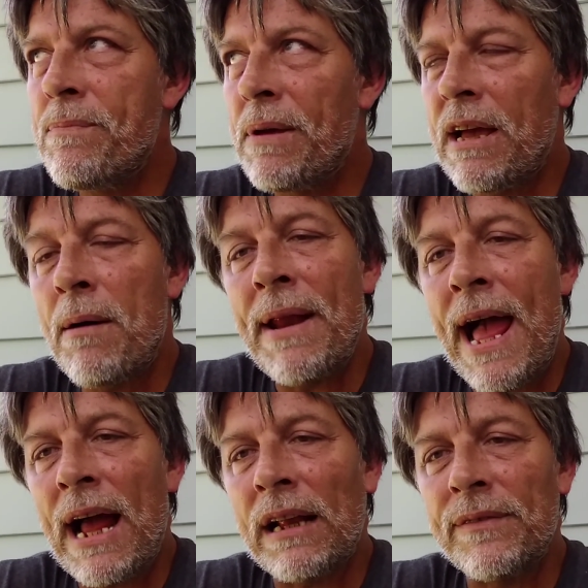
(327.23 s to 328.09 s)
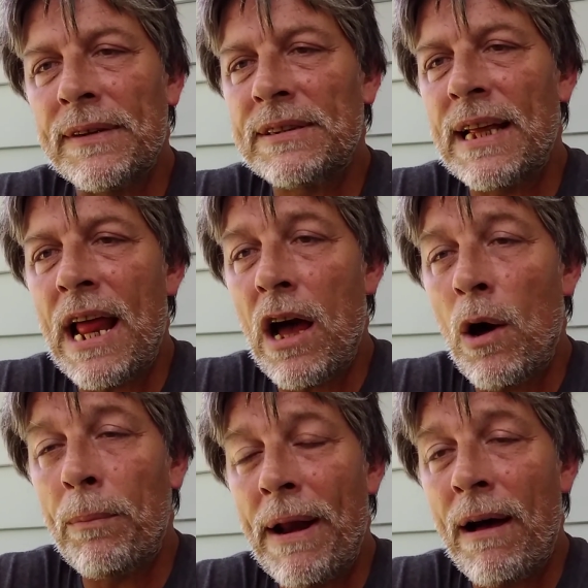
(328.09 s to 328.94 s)
becoming activists and
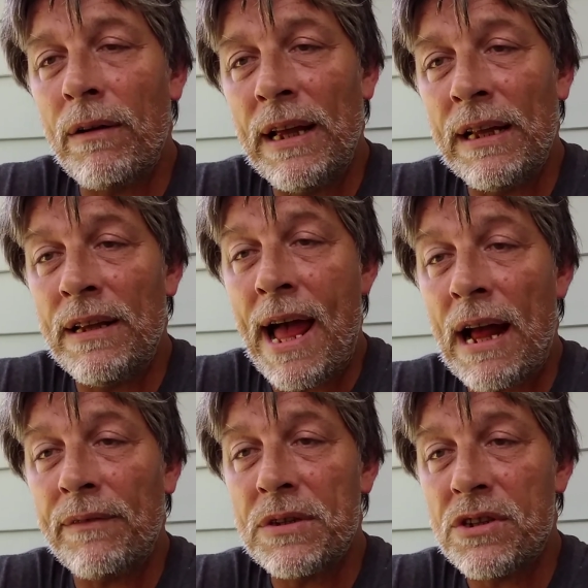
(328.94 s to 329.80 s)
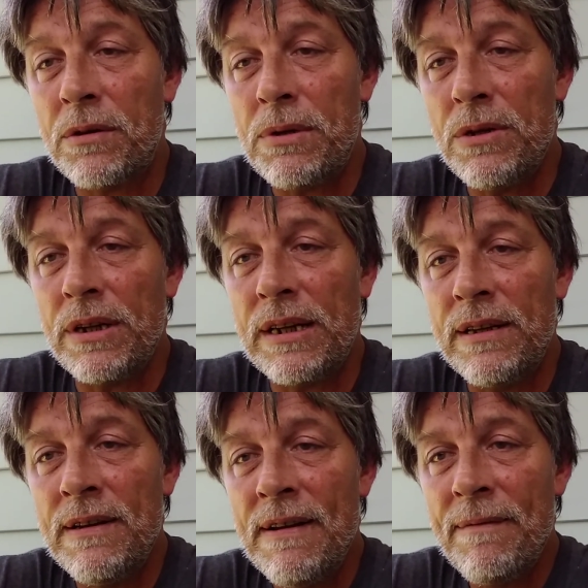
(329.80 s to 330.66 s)
helping out in the activist community,
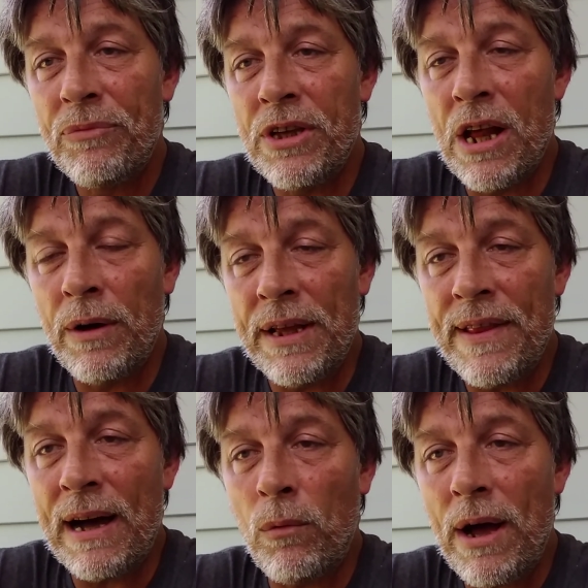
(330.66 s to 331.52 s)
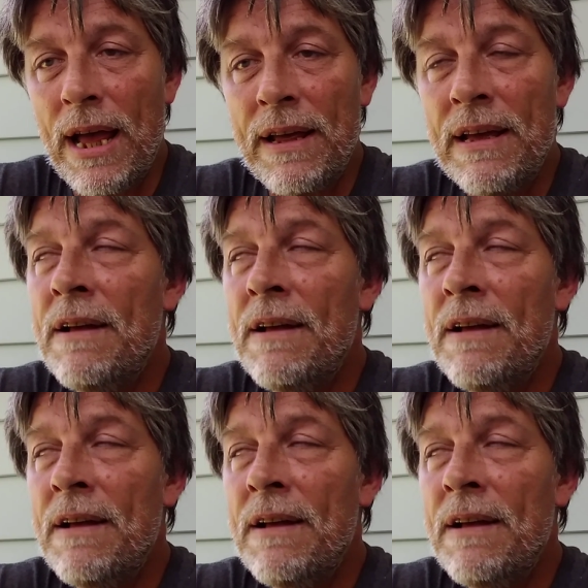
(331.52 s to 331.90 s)
in that way.